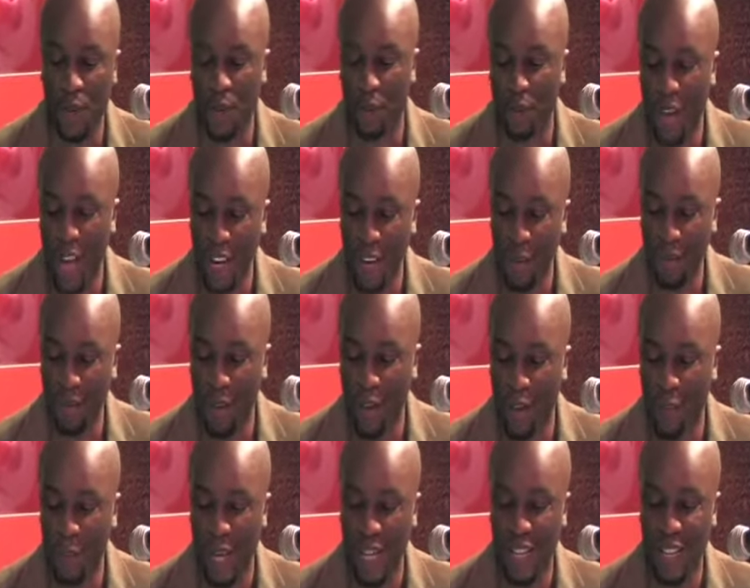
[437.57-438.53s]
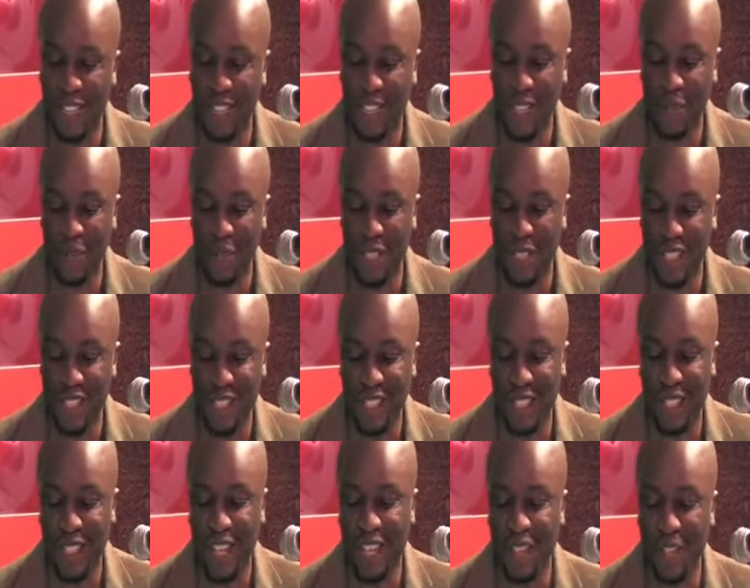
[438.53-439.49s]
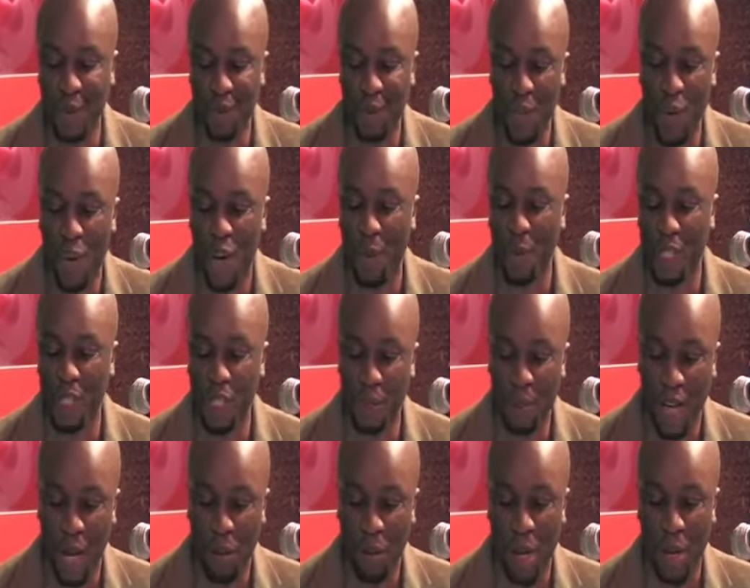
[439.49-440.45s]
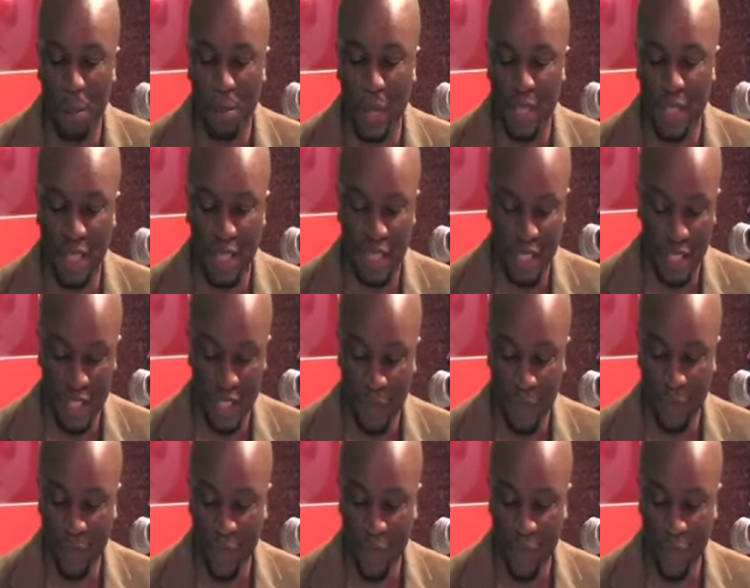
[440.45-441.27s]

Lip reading: it right in front of my customers just to let them know I was about my business.